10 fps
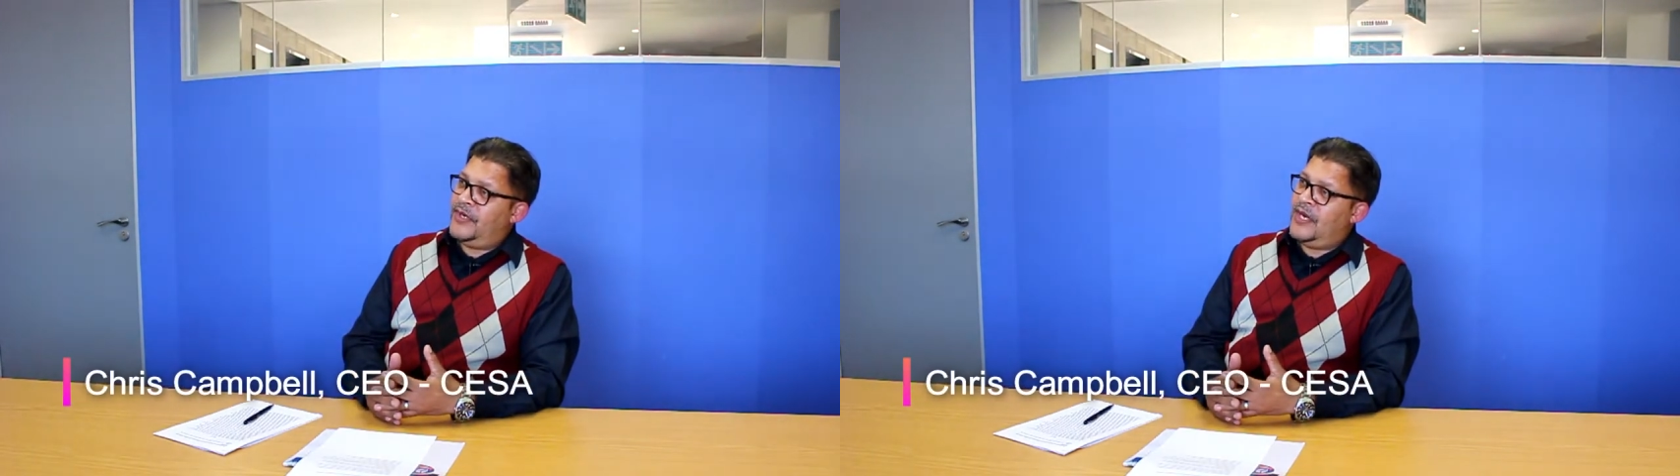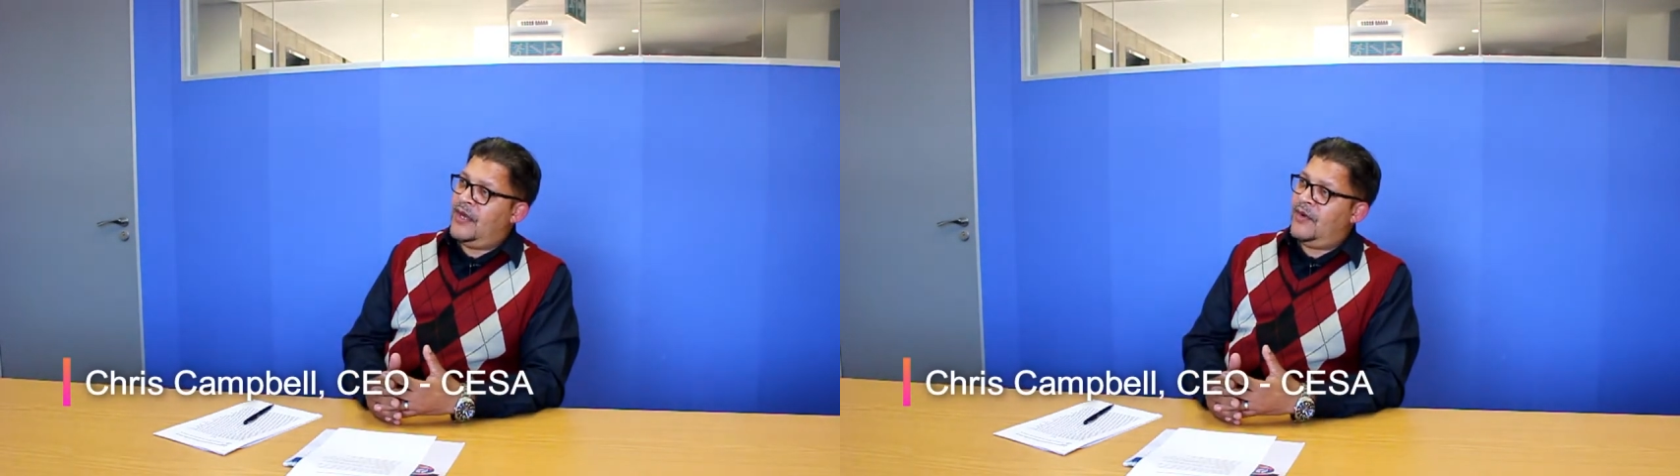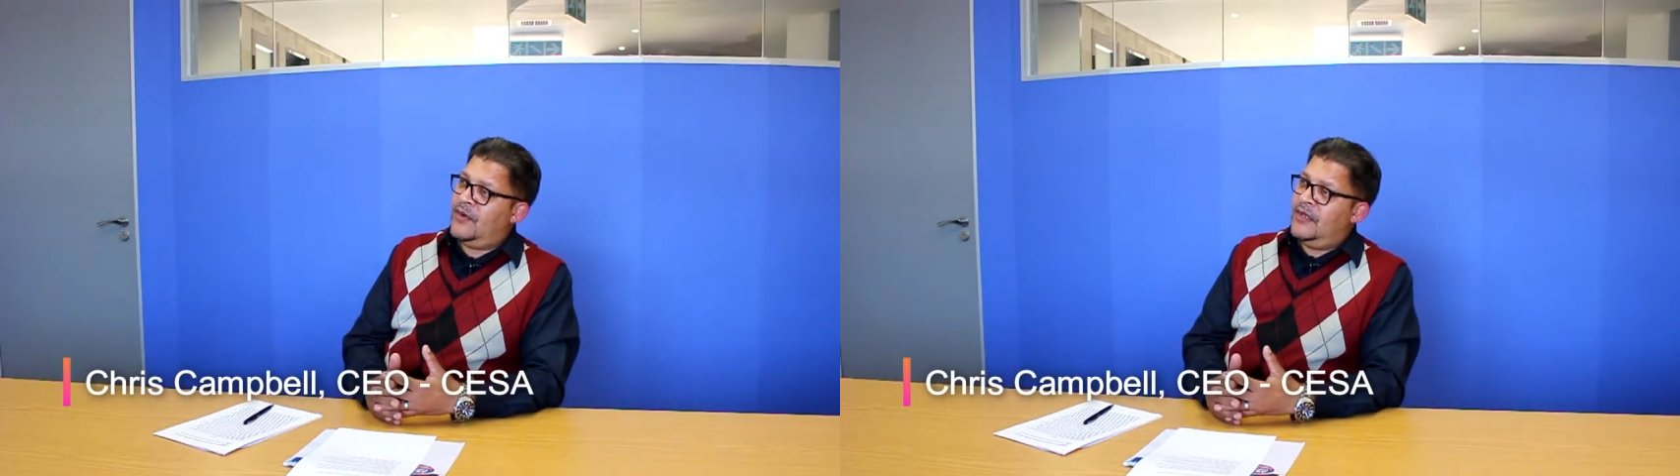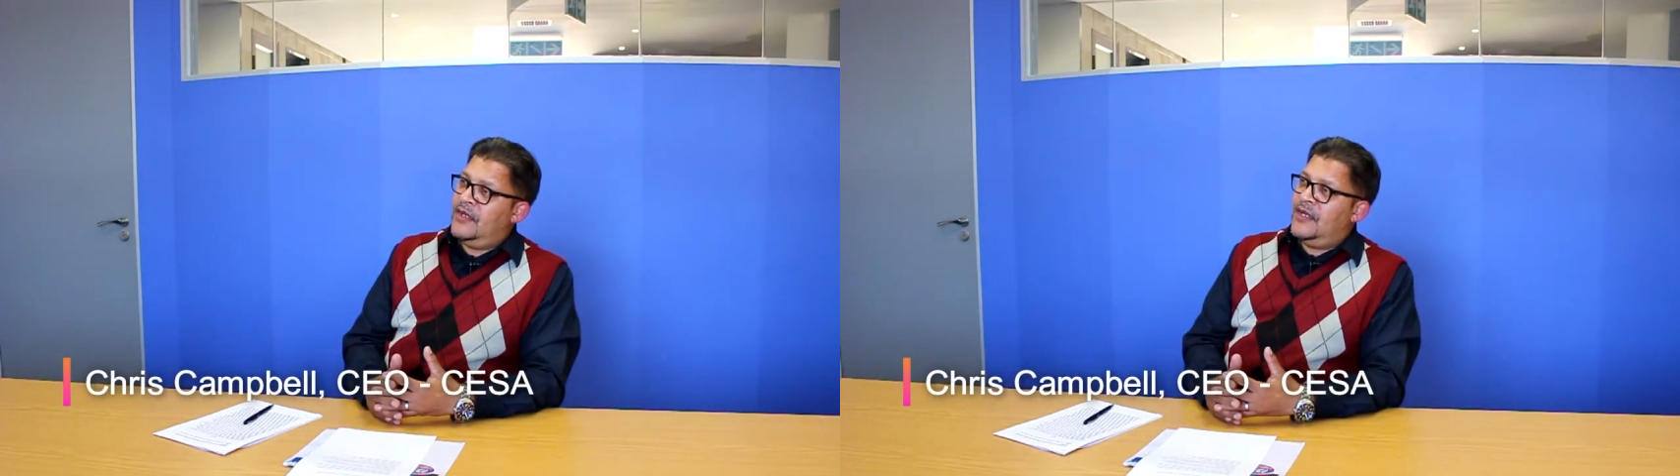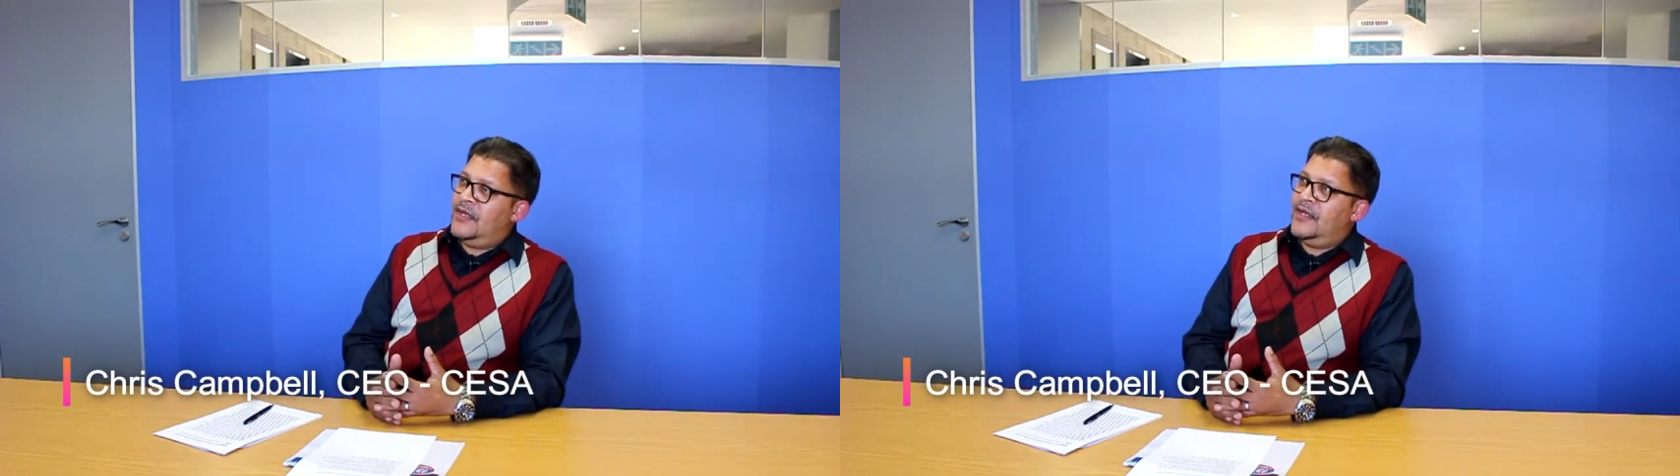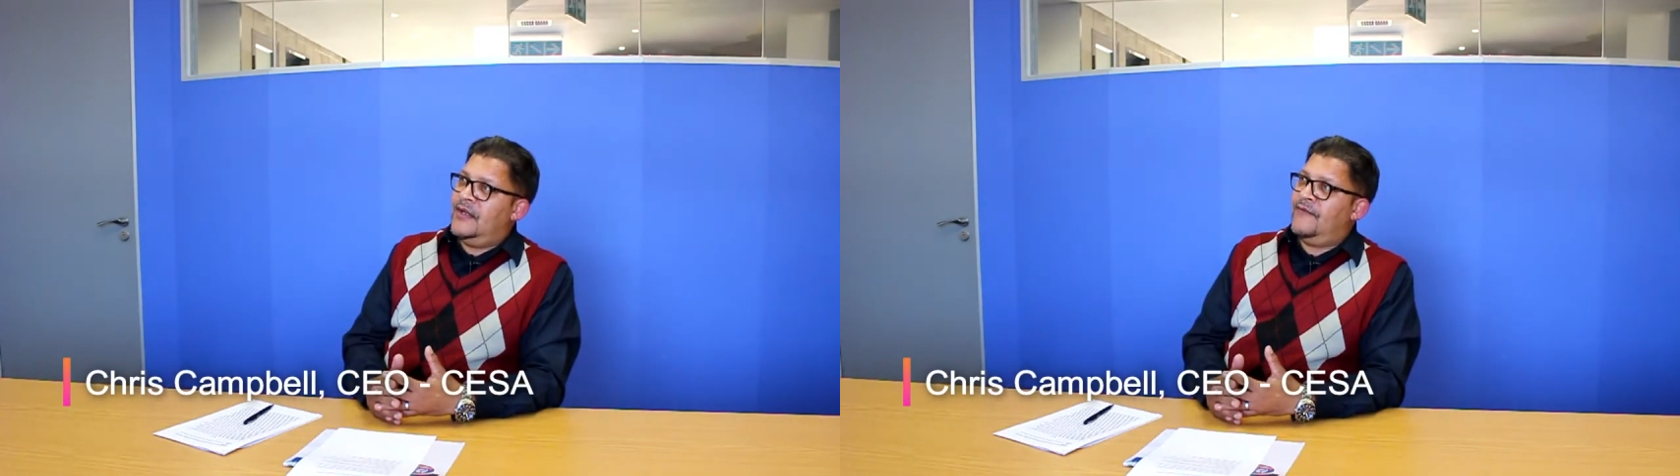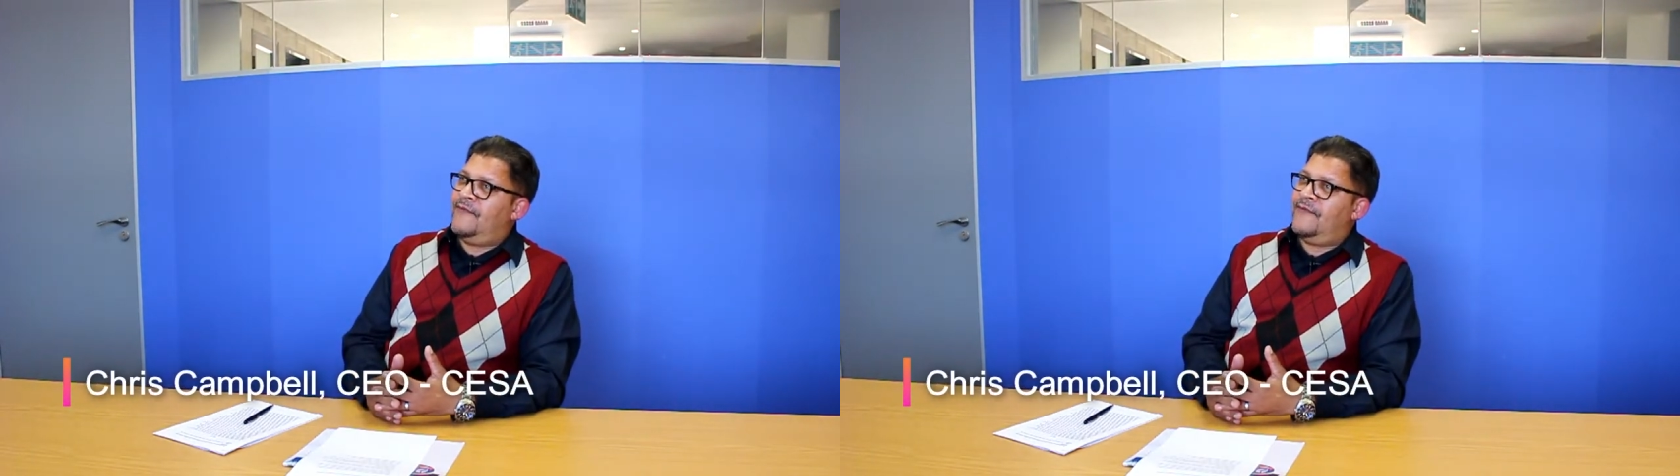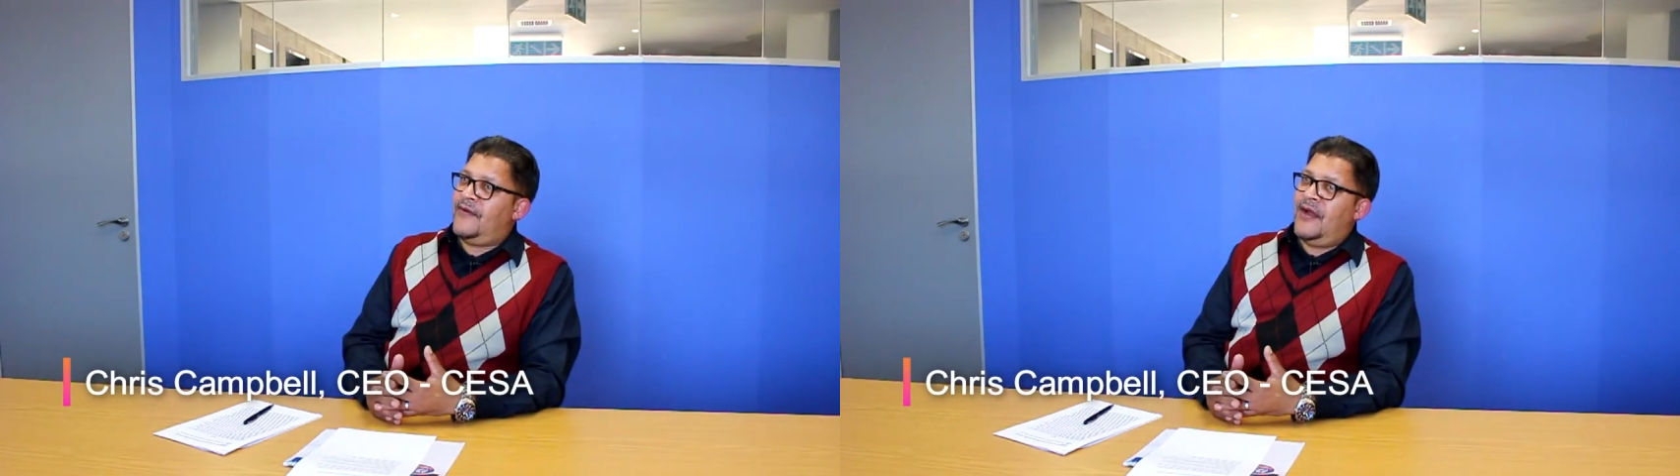now if